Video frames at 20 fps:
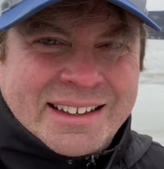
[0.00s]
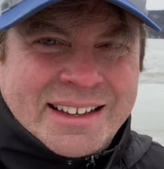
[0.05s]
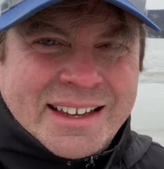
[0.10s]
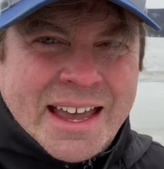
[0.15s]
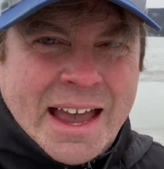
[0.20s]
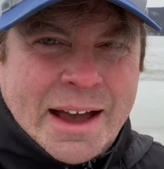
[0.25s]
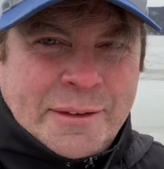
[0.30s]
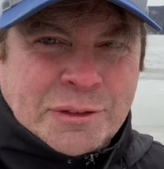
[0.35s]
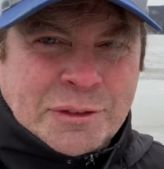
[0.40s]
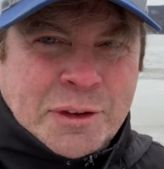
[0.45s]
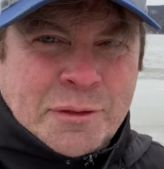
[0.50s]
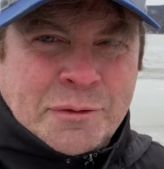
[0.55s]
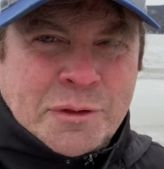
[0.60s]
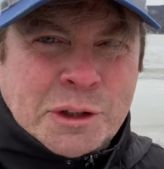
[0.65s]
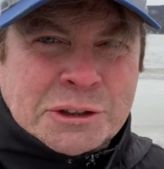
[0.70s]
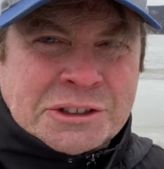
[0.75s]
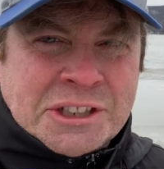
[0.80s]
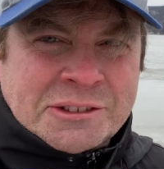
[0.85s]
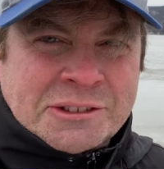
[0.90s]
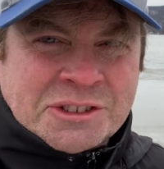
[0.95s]
After the
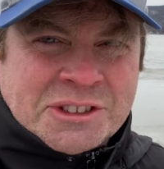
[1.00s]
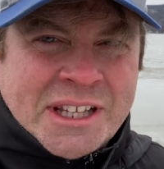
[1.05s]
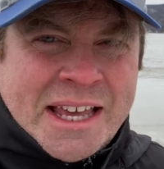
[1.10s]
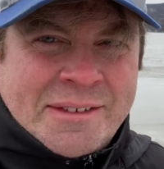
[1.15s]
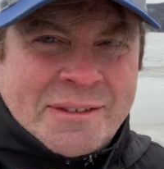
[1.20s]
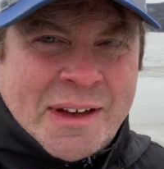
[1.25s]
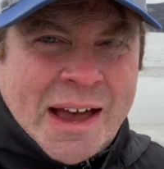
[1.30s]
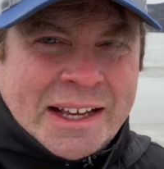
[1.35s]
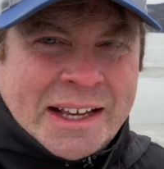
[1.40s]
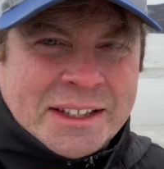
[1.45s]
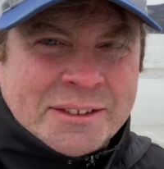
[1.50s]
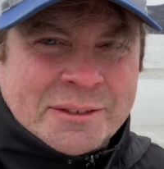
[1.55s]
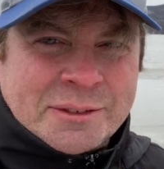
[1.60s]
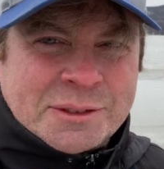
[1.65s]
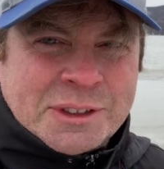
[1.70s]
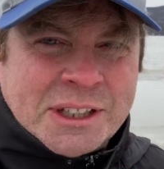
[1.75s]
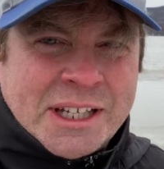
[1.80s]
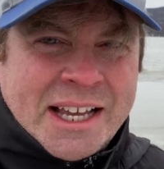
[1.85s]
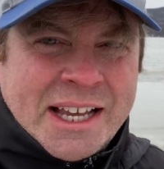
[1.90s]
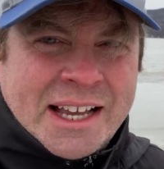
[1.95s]
Fugitive Slave Act
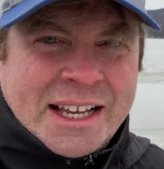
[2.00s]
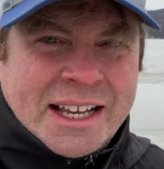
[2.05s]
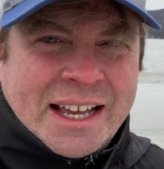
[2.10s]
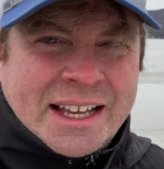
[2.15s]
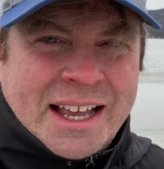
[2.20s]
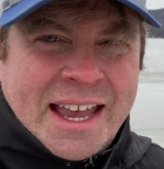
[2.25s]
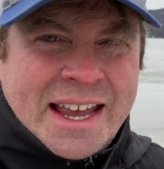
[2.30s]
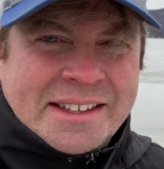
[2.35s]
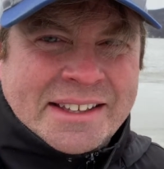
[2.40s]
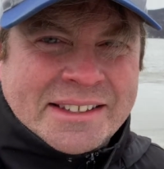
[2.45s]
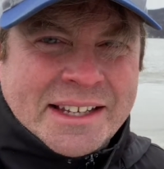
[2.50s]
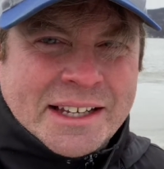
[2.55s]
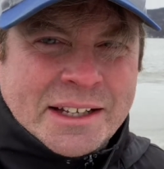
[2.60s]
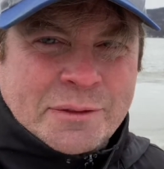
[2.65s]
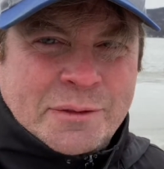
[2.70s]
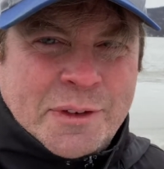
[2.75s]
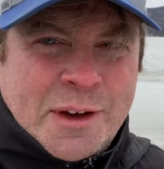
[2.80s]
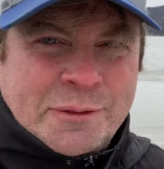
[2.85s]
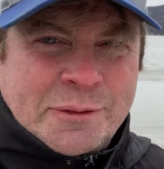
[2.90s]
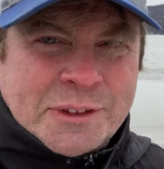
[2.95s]
of
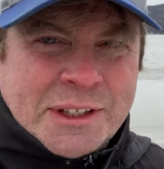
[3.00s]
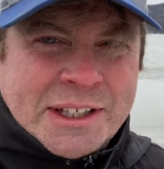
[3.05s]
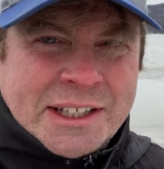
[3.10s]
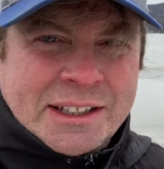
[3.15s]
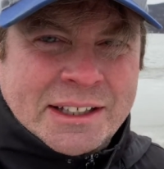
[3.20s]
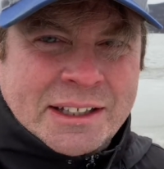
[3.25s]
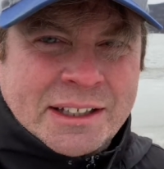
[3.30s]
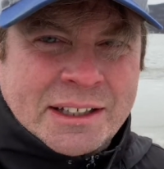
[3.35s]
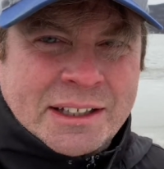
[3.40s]
1850,